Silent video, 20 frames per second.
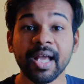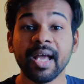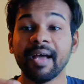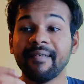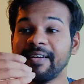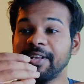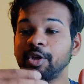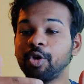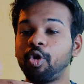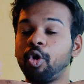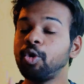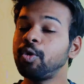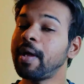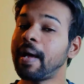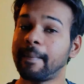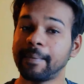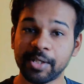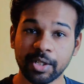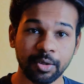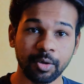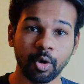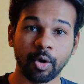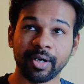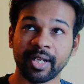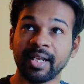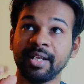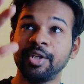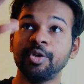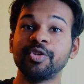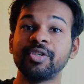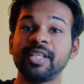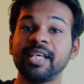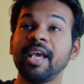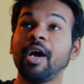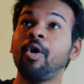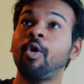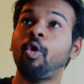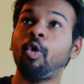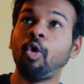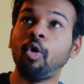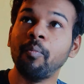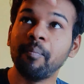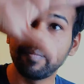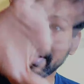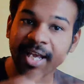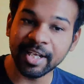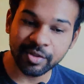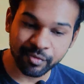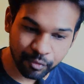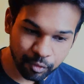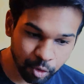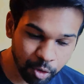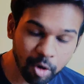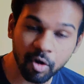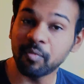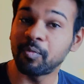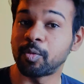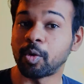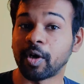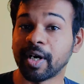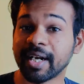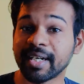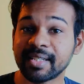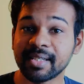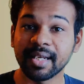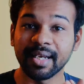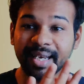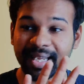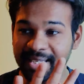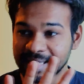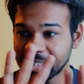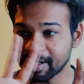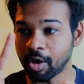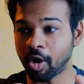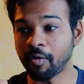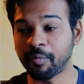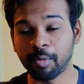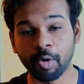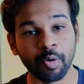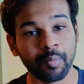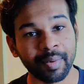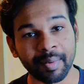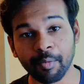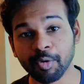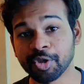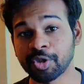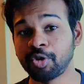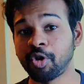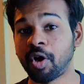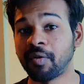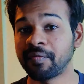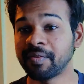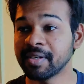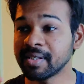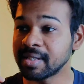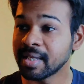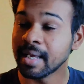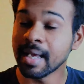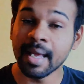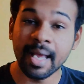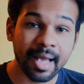When you go to Amazon.in, you see a home page full of products, lists of promotional offers,